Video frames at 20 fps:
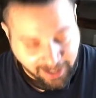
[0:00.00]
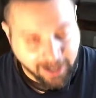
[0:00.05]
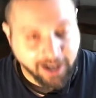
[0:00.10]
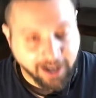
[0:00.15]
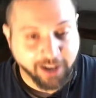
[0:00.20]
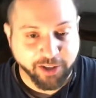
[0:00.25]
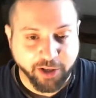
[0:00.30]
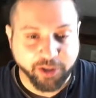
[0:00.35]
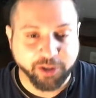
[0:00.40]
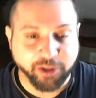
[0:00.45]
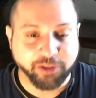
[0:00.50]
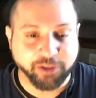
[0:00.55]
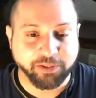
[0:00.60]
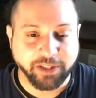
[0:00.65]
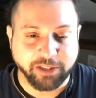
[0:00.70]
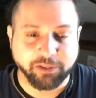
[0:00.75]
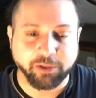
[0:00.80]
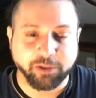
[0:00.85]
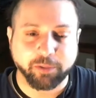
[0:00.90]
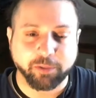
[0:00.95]
Another
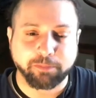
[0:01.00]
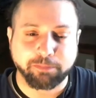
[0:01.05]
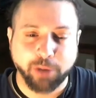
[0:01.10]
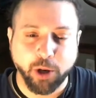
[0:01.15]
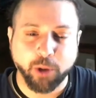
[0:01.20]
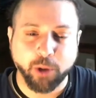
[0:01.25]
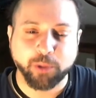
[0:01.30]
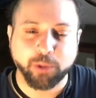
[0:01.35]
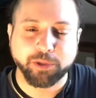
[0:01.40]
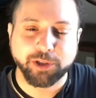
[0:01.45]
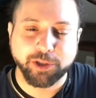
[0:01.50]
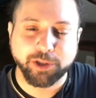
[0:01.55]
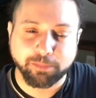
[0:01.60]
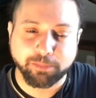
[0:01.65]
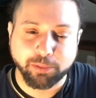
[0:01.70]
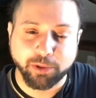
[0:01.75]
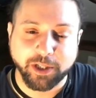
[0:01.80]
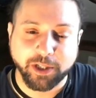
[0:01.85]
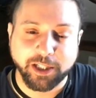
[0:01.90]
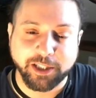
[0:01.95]
like little
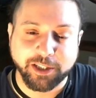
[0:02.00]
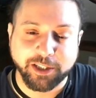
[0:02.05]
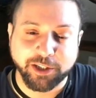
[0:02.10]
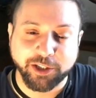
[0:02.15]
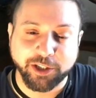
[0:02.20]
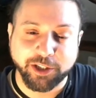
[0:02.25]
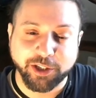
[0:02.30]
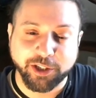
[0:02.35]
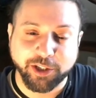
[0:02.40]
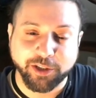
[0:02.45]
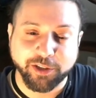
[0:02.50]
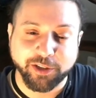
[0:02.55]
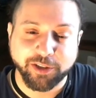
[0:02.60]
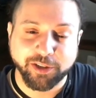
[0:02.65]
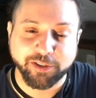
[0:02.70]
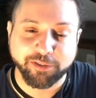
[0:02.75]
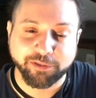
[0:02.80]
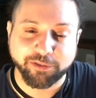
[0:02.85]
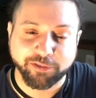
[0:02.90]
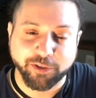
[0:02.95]
post-bridge
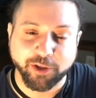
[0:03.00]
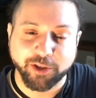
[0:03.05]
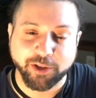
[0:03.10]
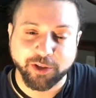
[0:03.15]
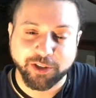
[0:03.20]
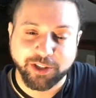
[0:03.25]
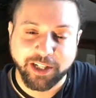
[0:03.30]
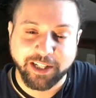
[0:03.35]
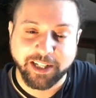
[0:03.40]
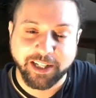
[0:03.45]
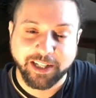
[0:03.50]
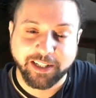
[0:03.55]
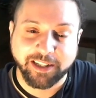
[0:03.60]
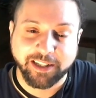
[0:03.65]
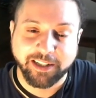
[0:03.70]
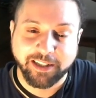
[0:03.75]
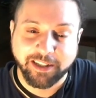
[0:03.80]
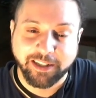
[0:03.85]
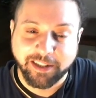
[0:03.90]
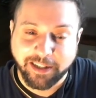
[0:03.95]
verse, and then
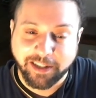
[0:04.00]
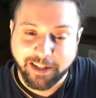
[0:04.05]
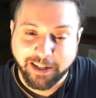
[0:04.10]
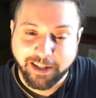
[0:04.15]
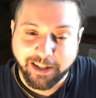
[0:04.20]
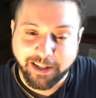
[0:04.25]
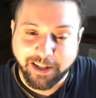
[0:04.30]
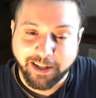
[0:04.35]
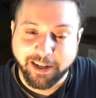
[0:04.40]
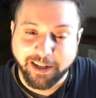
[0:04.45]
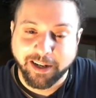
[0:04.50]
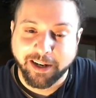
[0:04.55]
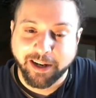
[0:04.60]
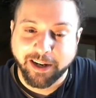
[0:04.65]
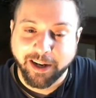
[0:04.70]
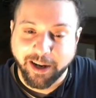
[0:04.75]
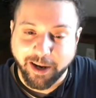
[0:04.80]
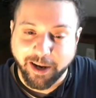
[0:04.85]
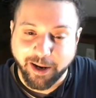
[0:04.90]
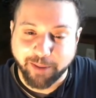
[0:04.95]

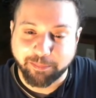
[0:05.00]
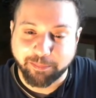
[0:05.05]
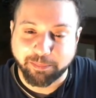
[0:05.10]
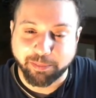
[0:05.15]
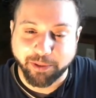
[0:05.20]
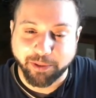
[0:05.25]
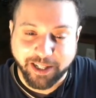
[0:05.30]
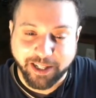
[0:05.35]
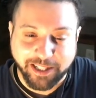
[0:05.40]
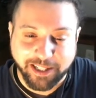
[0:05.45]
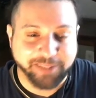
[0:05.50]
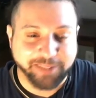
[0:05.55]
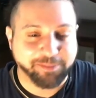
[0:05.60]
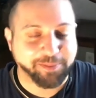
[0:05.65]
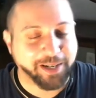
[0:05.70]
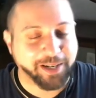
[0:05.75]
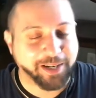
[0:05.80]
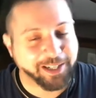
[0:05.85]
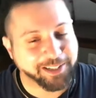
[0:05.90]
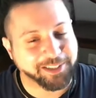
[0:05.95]
a break
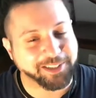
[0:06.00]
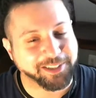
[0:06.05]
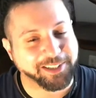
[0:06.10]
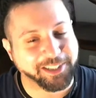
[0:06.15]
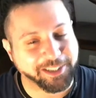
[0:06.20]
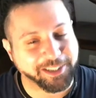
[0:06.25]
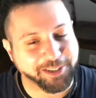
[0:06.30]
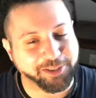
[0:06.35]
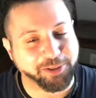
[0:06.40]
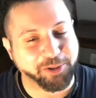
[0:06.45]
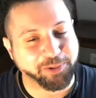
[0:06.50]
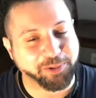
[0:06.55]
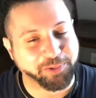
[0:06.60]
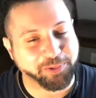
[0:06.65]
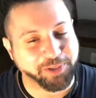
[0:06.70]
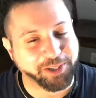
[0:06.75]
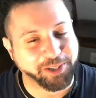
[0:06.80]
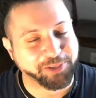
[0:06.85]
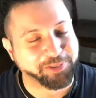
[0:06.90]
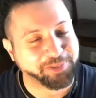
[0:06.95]
back into the intro
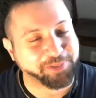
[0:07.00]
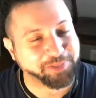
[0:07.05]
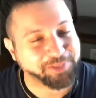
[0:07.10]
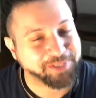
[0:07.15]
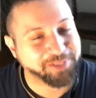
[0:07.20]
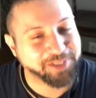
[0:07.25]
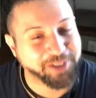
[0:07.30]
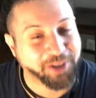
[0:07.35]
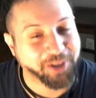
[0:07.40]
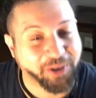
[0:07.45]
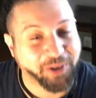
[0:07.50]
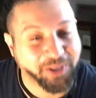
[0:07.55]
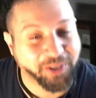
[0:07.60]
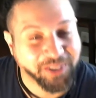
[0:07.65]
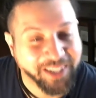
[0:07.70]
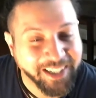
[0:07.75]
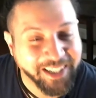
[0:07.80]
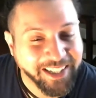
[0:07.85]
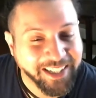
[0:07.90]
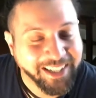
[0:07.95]
riff. So,
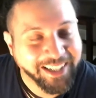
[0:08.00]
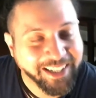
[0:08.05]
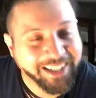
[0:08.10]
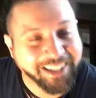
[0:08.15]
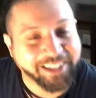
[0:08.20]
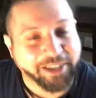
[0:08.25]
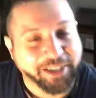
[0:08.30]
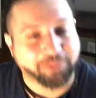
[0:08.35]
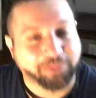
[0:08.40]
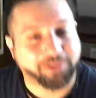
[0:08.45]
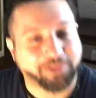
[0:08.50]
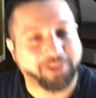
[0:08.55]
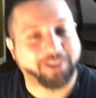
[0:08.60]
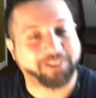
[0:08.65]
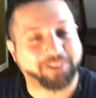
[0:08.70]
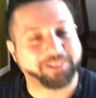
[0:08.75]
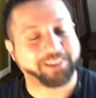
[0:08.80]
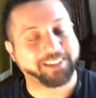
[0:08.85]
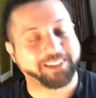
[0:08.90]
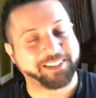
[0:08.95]
we're
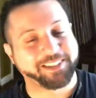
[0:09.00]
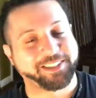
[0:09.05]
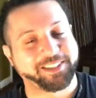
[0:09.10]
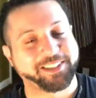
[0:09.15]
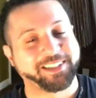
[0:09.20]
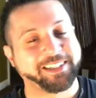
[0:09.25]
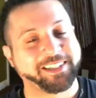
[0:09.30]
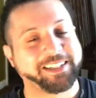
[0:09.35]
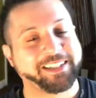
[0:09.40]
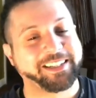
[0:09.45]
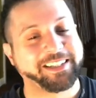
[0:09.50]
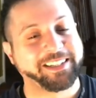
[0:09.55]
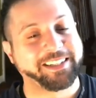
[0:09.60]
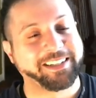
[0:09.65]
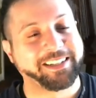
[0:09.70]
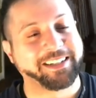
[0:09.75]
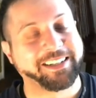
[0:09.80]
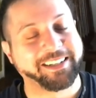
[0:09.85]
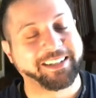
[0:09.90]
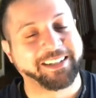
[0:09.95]
already
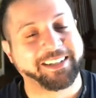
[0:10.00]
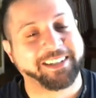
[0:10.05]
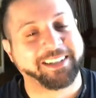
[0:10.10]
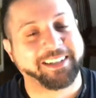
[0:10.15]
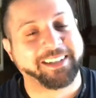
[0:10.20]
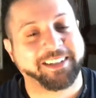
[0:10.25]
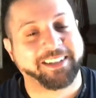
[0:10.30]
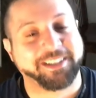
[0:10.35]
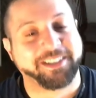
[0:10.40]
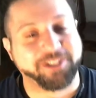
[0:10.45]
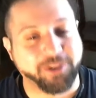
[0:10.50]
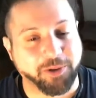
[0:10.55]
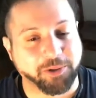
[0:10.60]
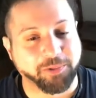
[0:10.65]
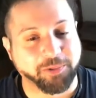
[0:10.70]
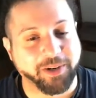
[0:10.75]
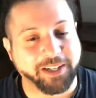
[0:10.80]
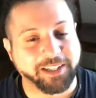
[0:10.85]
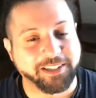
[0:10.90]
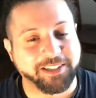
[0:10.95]
seeing
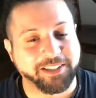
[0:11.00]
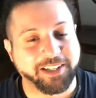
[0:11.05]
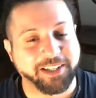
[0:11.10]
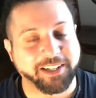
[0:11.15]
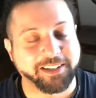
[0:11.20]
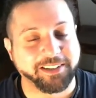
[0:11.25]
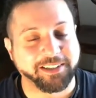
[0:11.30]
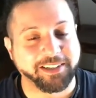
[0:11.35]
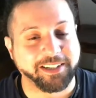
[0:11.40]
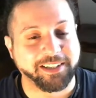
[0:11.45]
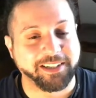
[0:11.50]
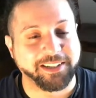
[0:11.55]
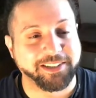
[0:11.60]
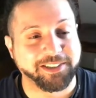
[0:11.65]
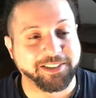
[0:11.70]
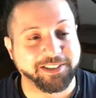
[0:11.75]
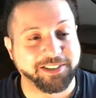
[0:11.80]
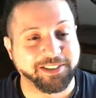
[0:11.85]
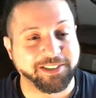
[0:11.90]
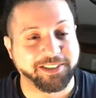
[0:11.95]
songwriting
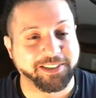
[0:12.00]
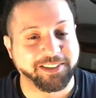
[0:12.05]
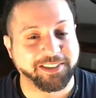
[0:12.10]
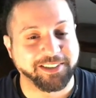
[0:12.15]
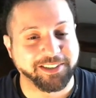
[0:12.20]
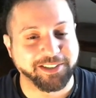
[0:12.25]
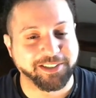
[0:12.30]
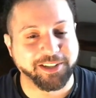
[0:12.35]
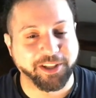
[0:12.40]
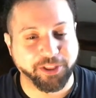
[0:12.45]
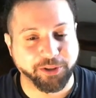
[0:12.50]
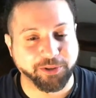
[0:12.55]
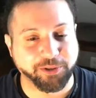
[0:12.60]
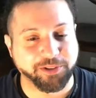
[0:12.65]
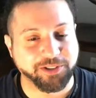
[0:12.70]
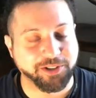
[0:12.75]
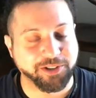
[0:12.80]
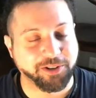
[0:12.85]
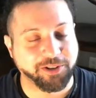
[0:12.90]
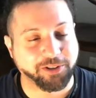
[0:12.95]
techniques. This is the third
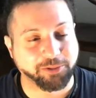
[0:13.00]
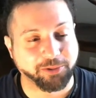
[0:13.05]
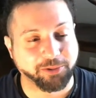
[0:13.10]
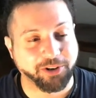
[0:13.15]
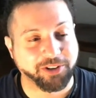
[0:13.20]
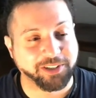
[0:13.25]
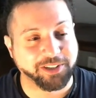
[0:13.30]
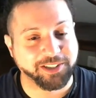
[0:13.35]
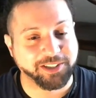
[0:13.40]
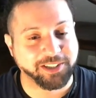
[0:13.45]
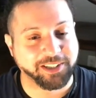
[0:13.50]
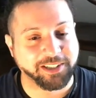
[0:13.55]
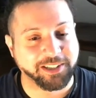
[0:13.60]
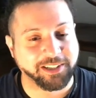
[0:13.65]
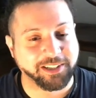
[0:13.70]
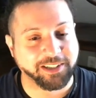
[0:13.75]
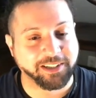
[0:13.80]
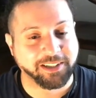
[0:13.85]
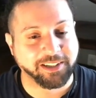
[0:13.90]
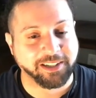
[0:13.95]
song we're already
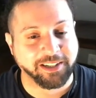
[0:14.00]
seeing